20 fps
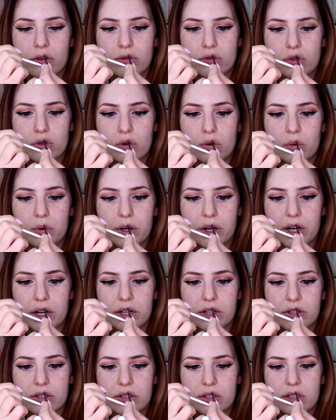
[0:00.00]
those
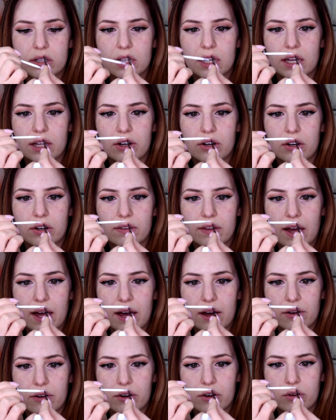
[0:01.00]
corners, the inner and the
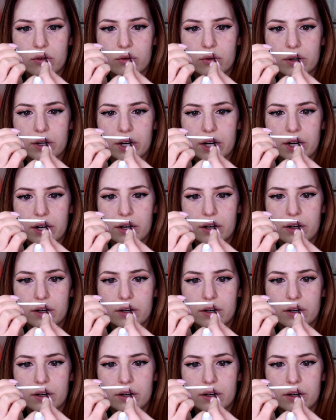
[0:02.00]
outer corner.